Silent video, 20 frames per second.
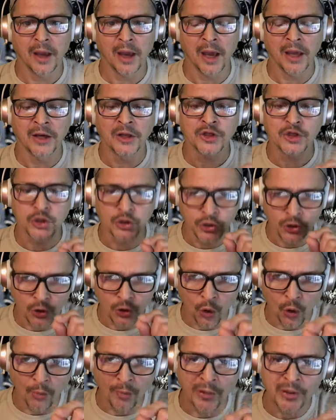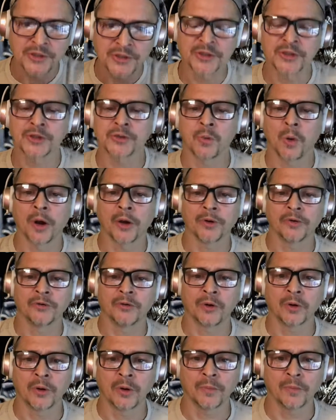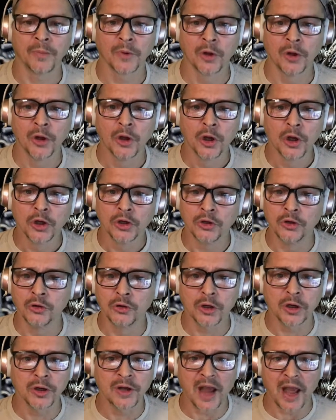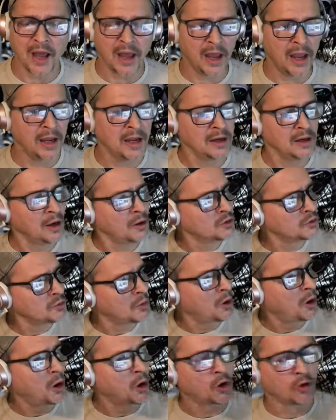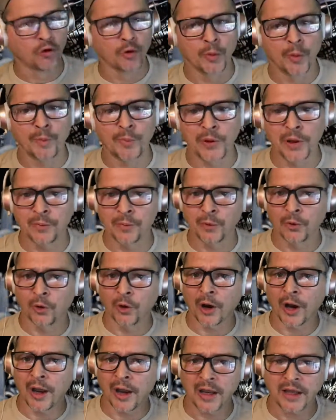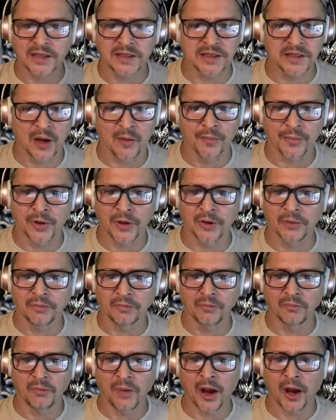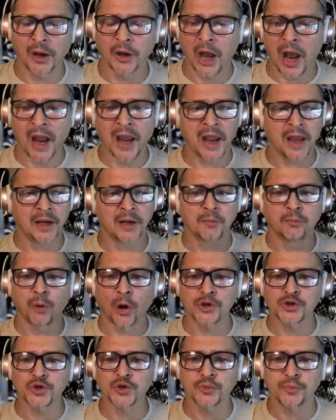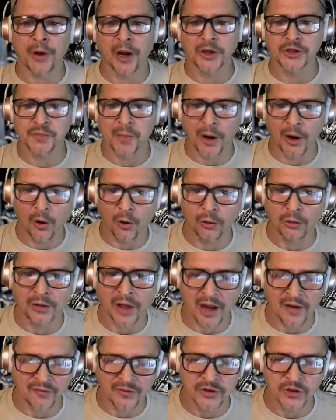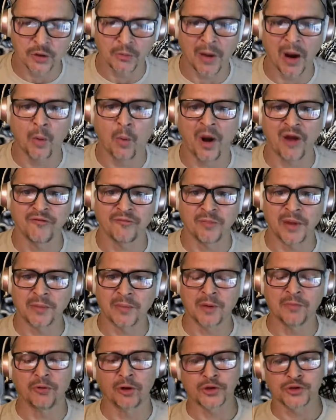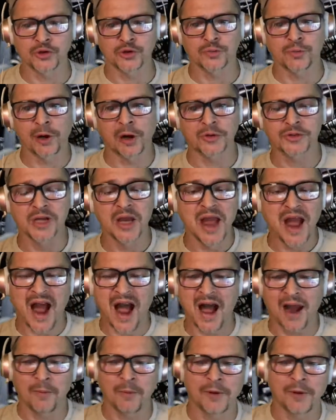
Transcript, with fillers: and it's your business why you do it. You could hate a group of people or hate something. I, I, hated Brussels sprouts my whole life until my wife made me Brussels sprouts. I